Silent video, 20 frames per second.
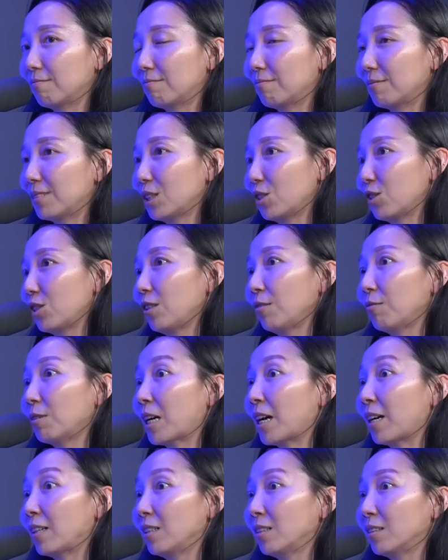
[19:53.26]
achieve a
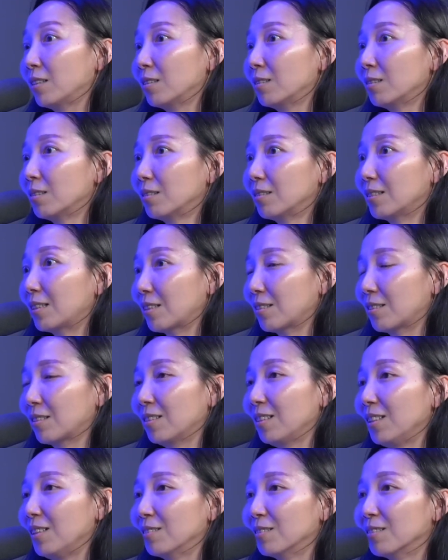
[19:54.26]
higher
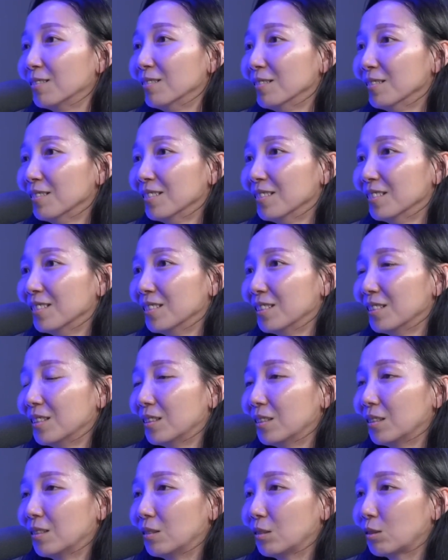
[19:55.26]
destiny, you know.
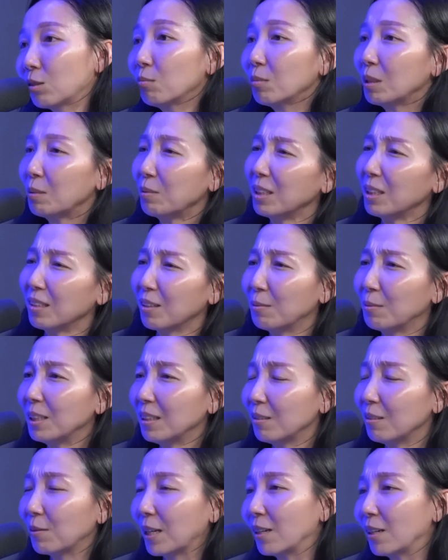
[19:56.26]
Mm-hmm, mm So maybe I mean,
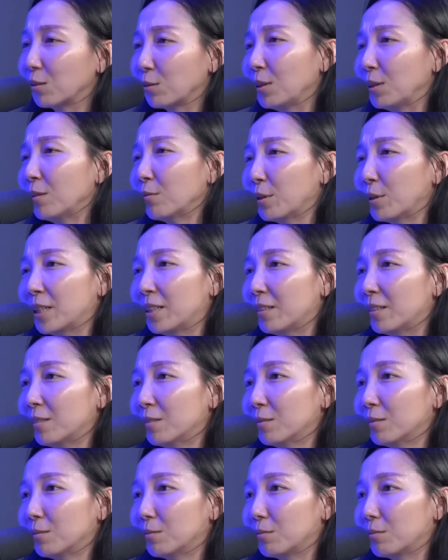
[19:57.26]
if they are doing
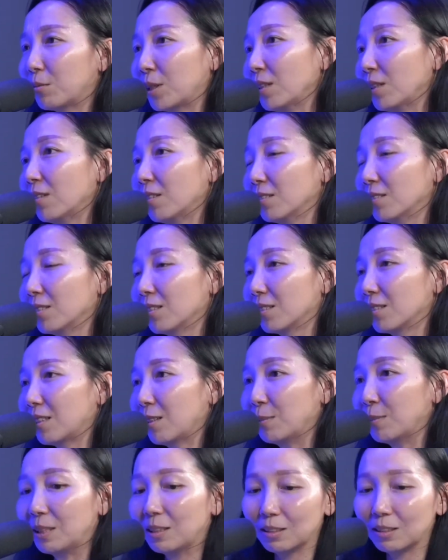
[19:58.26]
well, why not? I
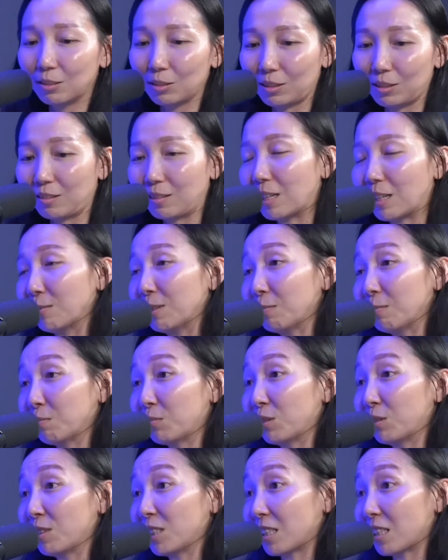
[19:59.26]
mean, just I mean,
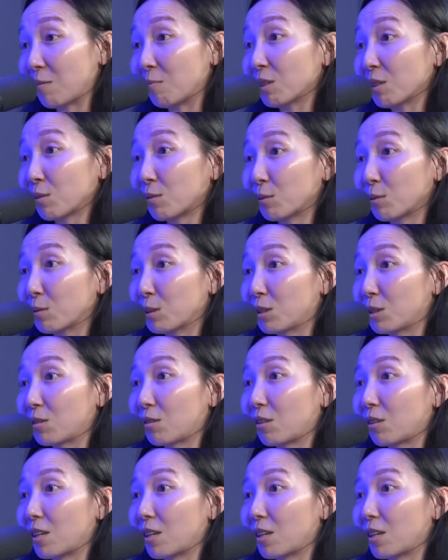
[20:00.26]
previous episode we were just talking